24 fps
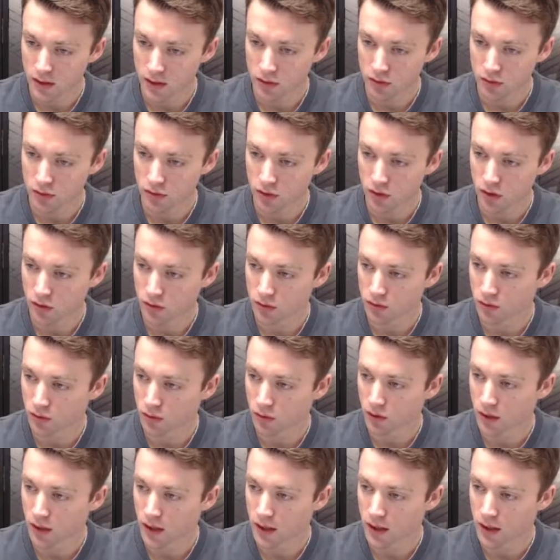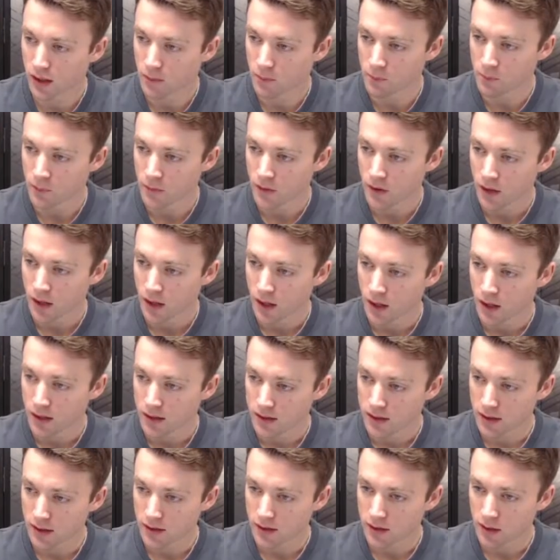just goes for a
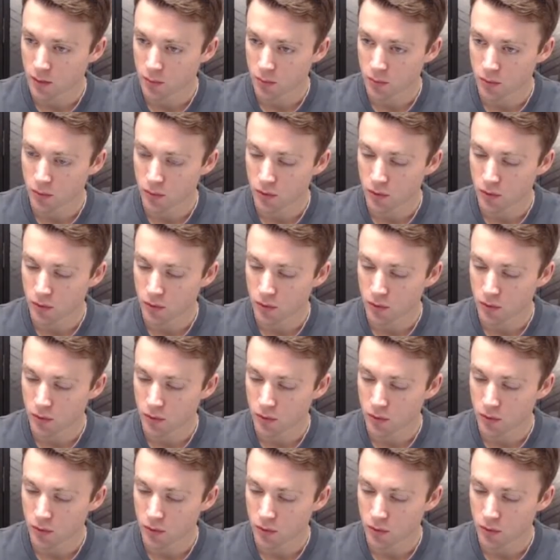setup